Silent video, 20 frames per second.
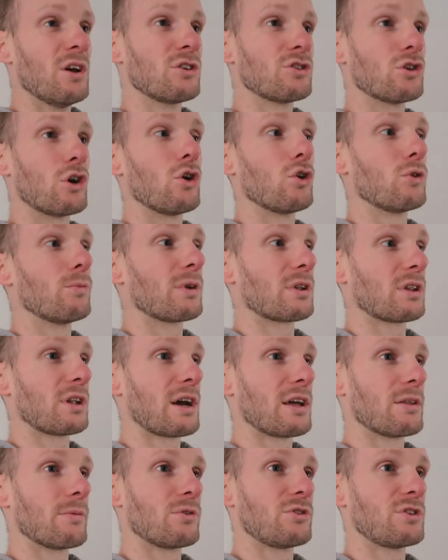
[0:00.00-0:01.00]
Told them I'd
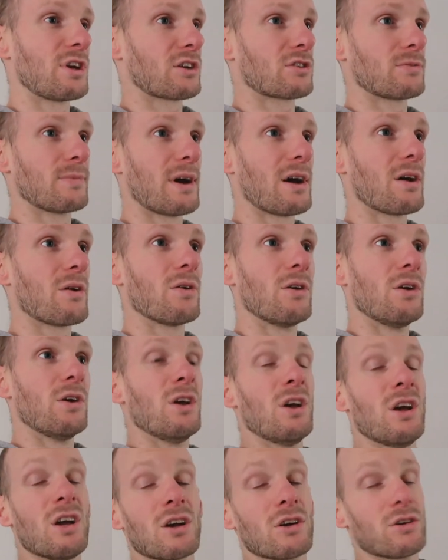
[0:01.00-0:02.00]
like them to check some out.
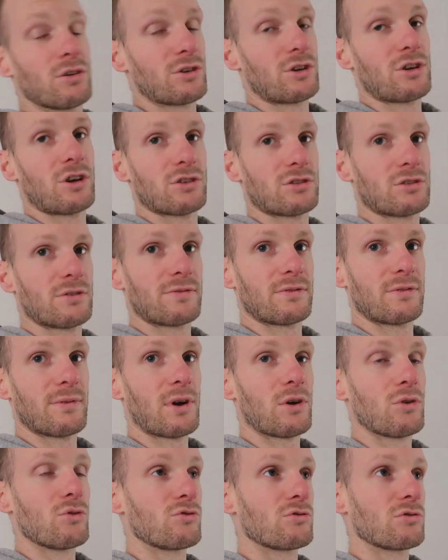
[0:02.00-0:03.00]
Could have cost
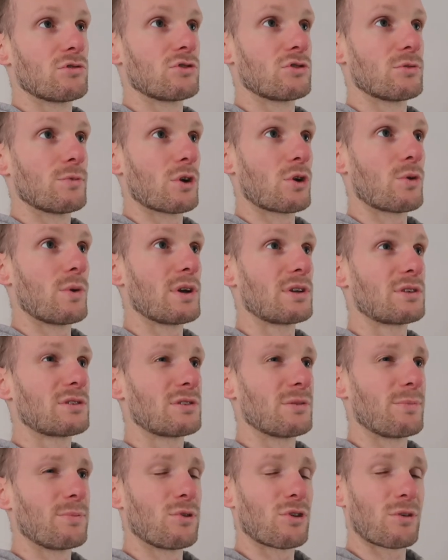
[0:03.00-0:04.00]
about 100 and something quid
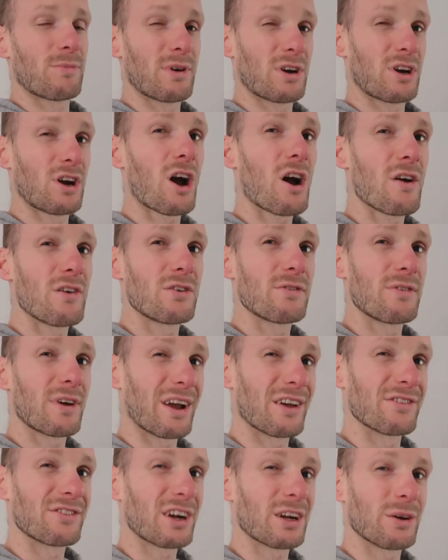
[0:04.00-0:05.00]
to plug my car in to
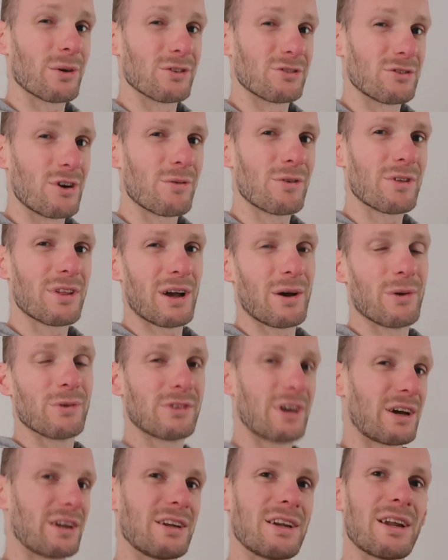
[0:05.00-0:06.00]
figure exactly what's wrong with it. I
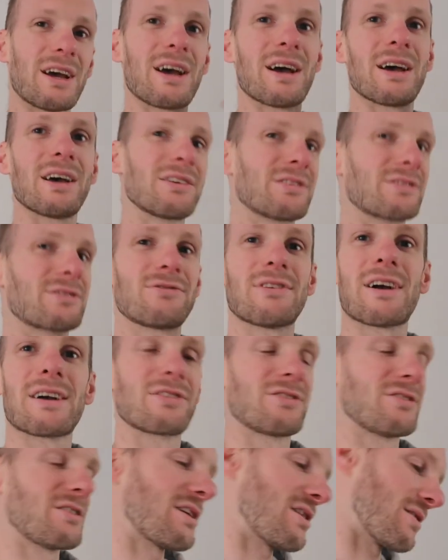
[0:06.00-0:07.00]
was like, nah,
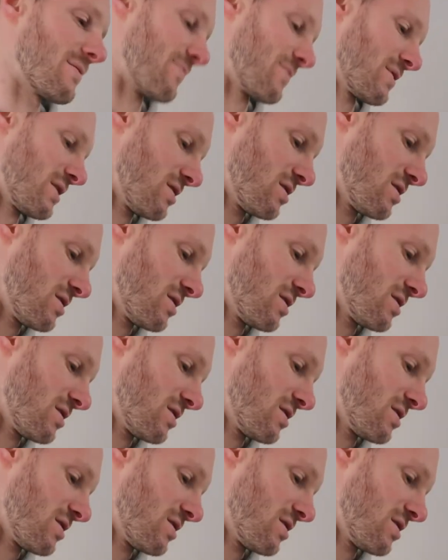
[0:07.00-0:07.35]
scratch that.